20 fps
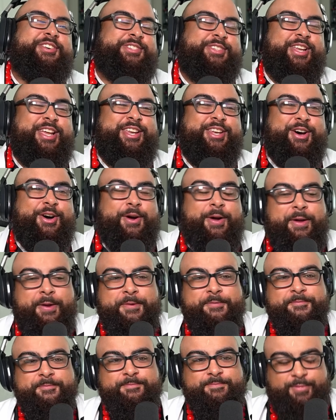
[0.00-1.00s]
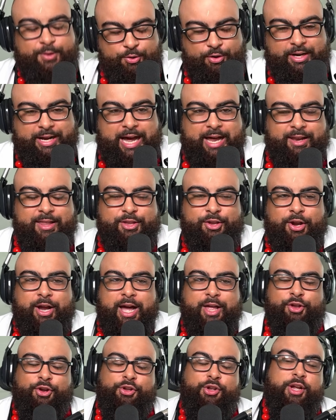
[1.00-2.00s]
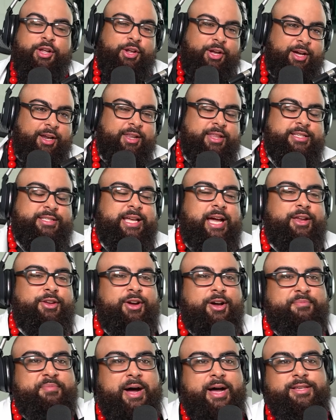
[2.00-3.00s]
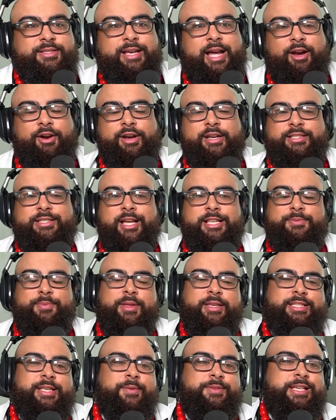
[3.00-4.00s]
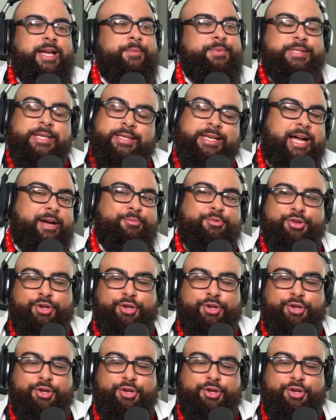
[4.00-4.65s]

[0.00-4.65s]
So you know you kind of you kind you, you, can understand you have boss anger in a sense, but at the same time it's like nah, bro.